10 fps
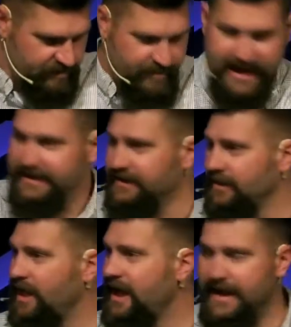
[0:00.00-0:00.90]
painted
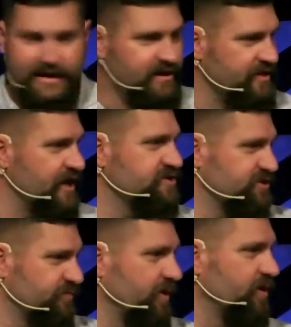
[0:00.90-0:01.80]
line on the edge of
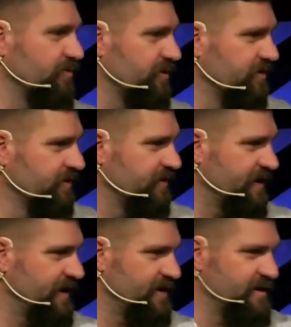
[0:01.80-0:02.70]
the road.
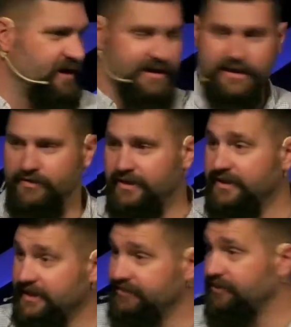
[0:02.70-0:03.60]
And, uh, you know,
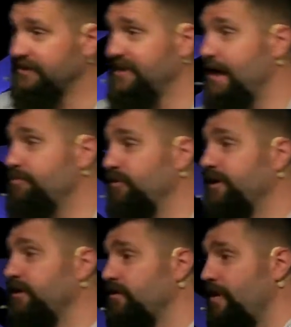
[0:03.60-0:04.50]
like for example,
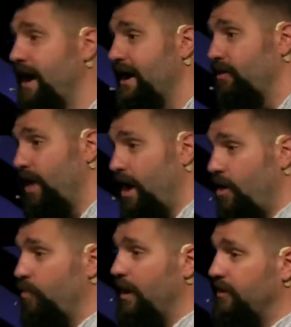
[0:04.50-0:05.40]
here in Ohio,
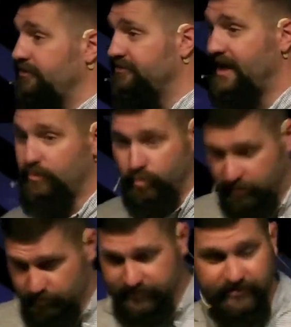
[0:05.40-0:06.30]
how well does that
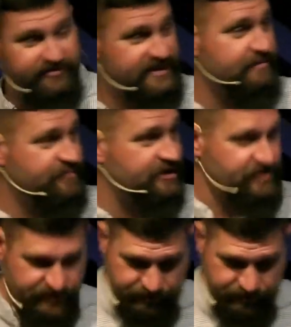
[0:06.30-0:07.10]
work with those deep ditches